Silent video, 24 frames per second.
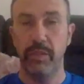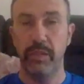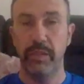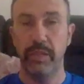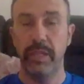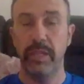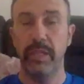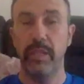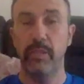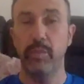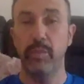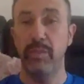
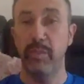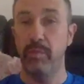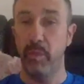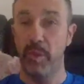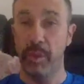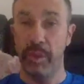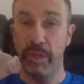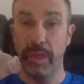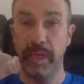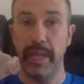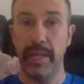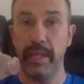did with
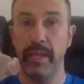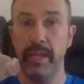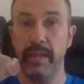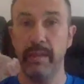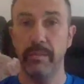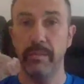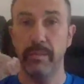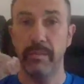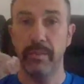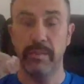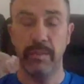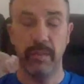one leg,
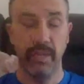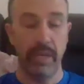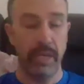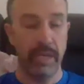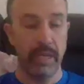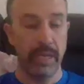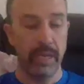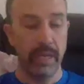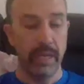okay,